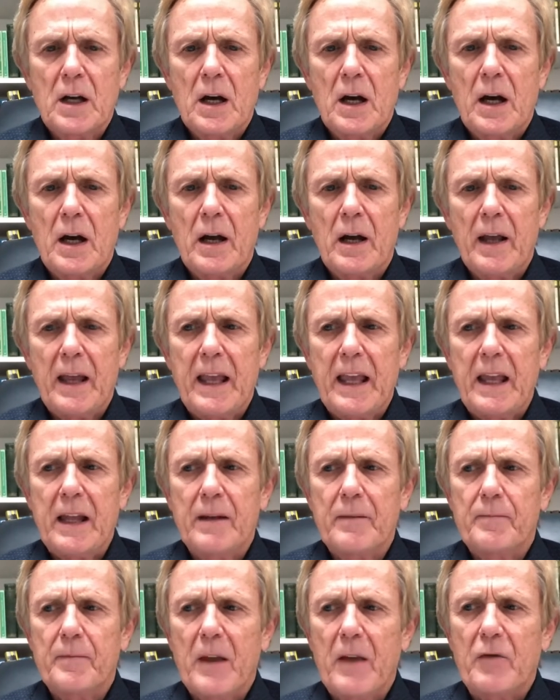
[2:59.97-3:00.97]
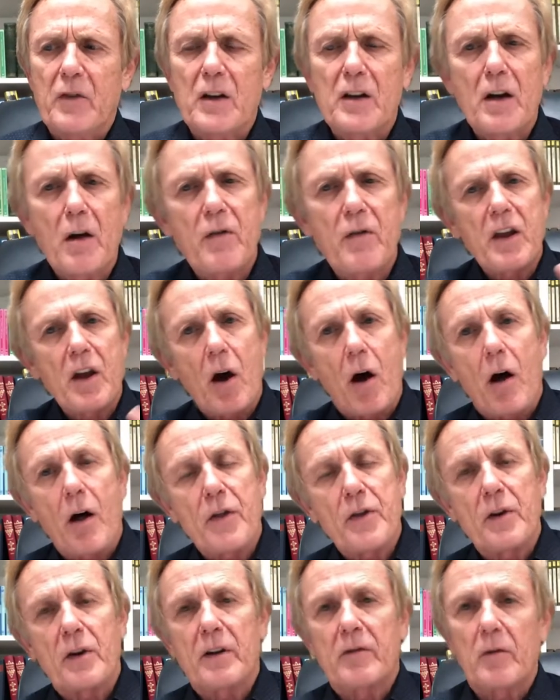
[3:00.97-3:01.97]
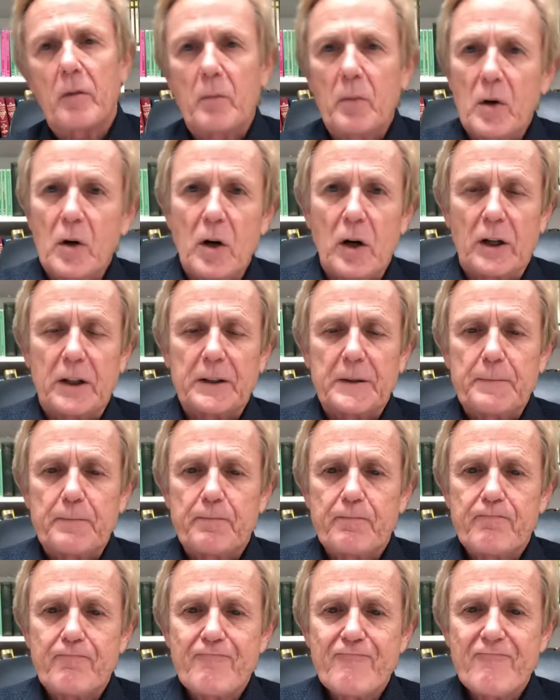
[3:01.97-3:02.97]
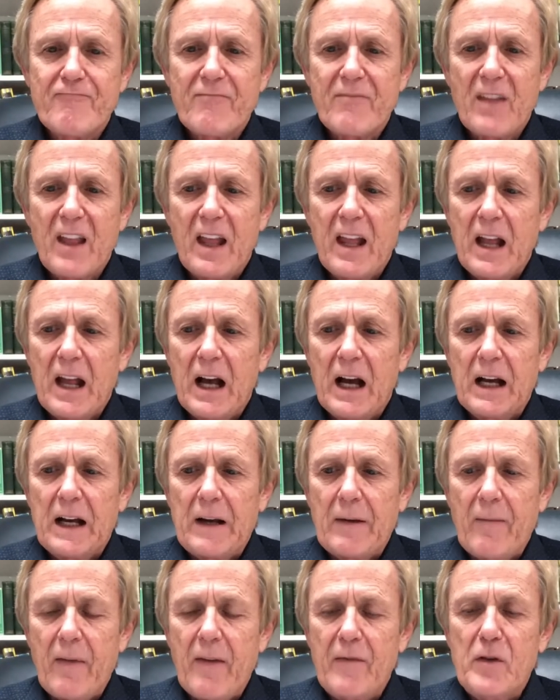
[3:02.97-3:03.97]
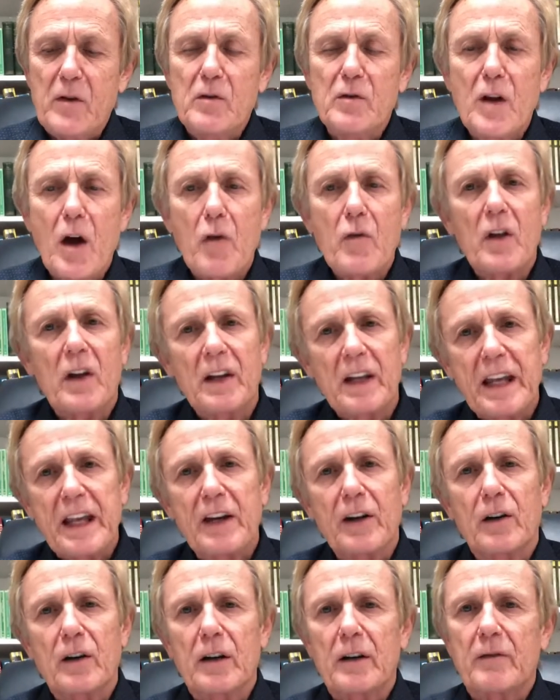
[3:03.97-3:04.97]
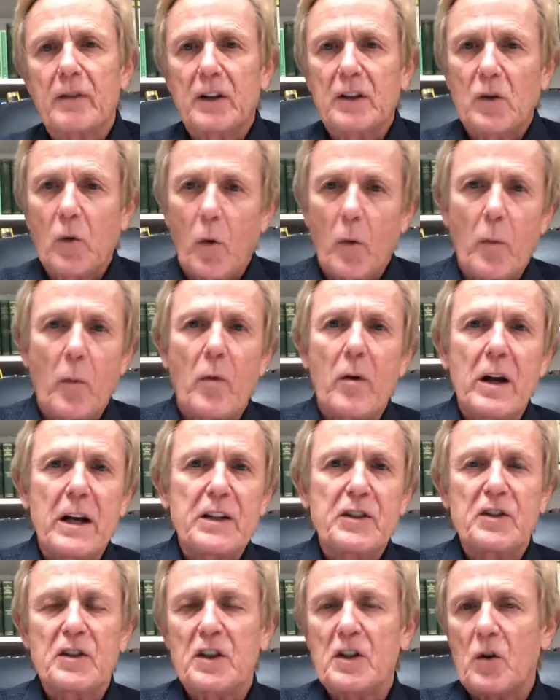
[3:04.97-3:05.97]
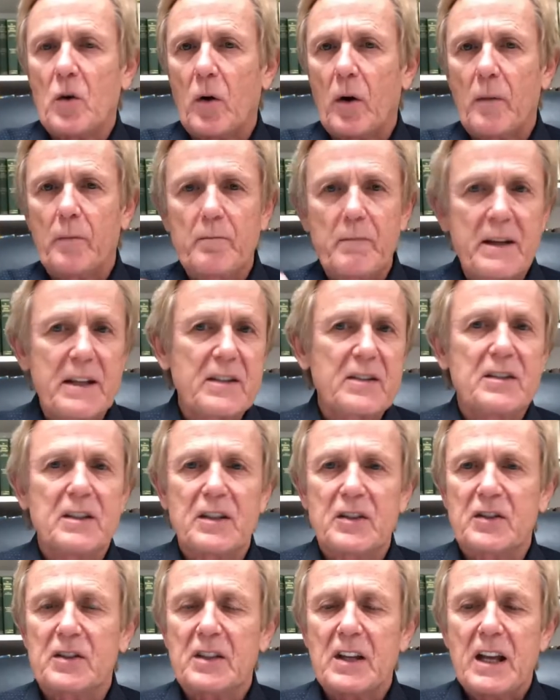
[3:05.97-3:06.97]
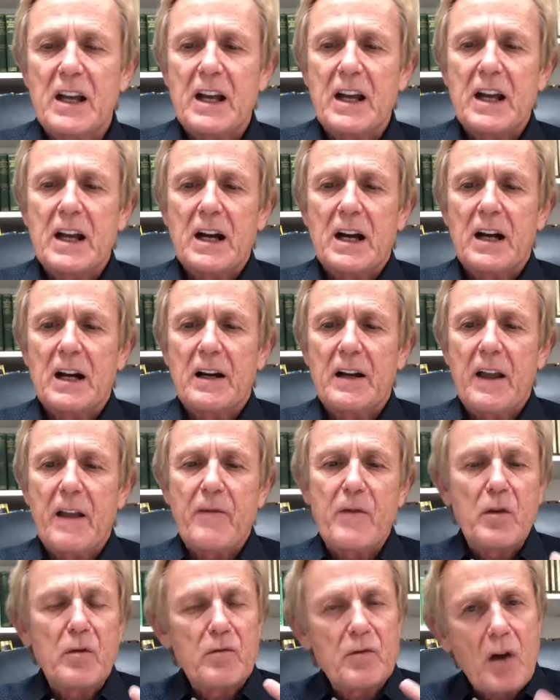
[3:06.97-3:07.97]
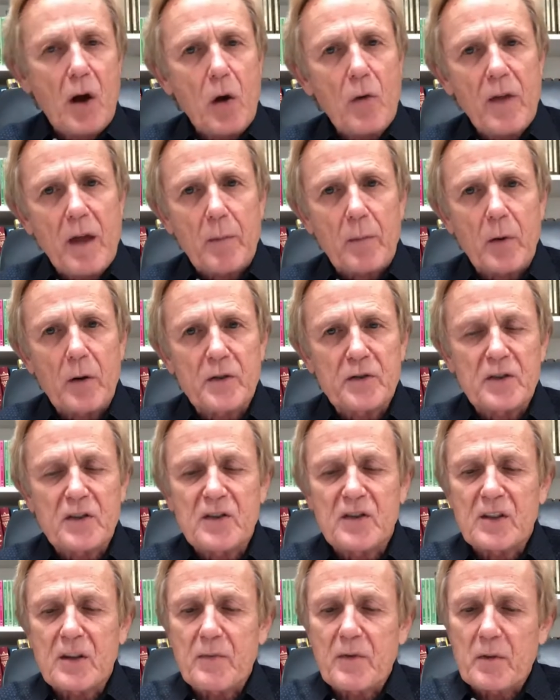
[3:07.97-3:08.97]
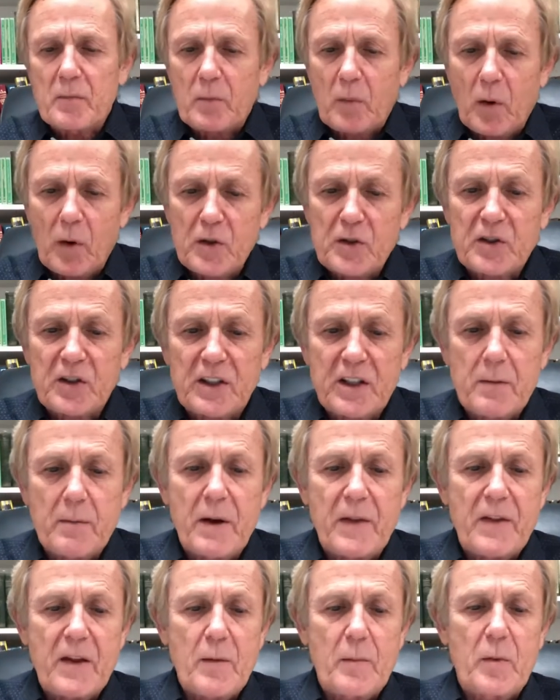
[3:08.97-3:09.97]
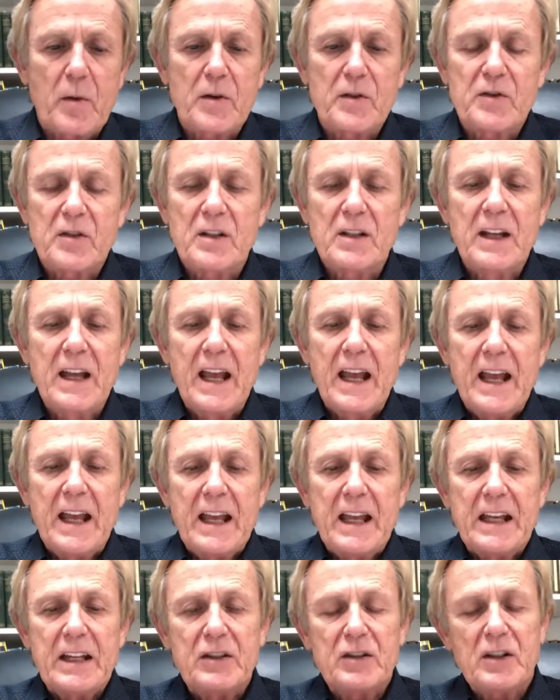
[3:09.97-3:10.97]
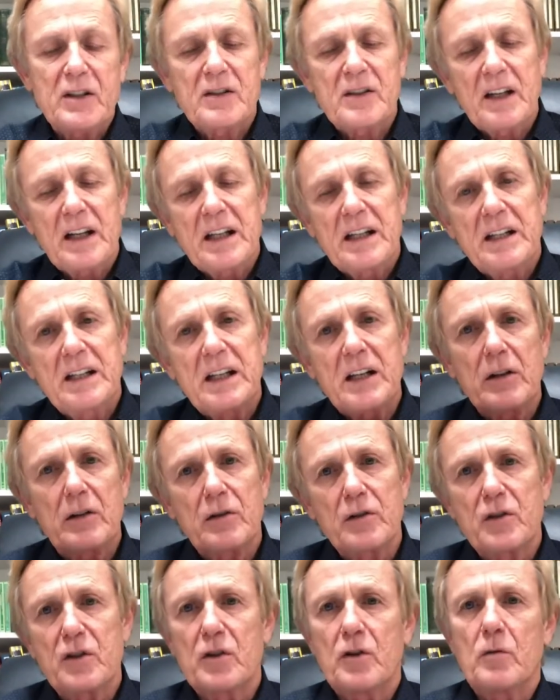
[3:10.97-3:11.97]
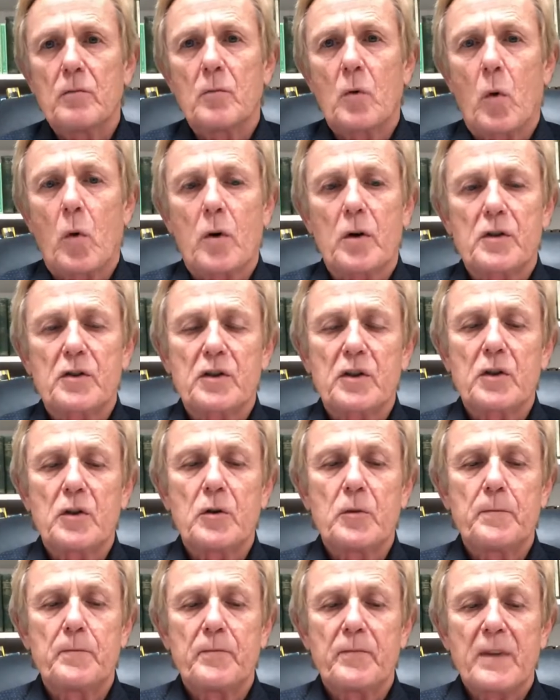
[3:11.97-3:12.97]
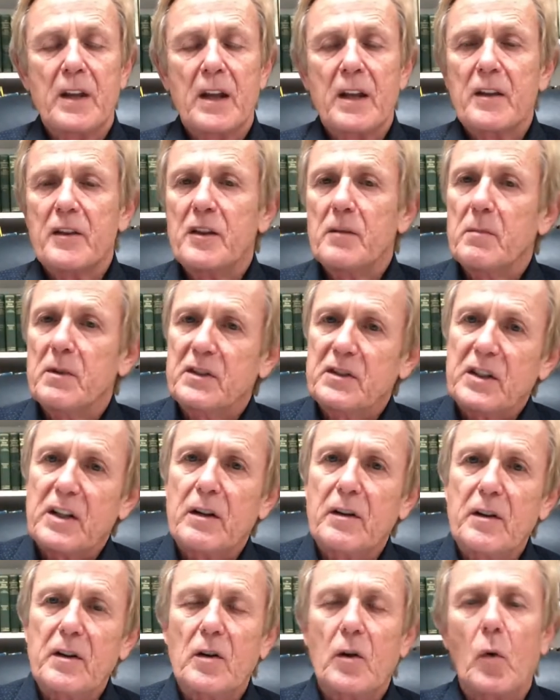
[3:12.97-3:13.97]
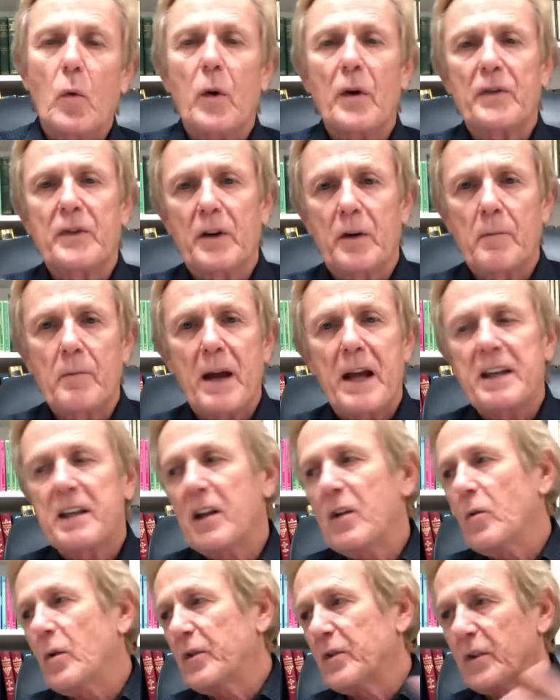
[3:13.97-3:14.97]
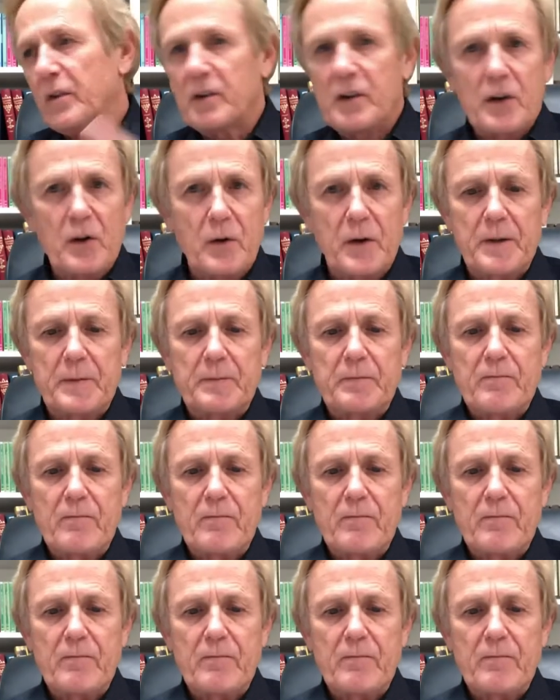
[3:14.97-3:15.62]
Uh, if, if you know author of a book, um, if you know the leader of a corporation or a business, uh, if you know that person, something personally about that person, it just endears you more to the material, what they're making, what they're doing.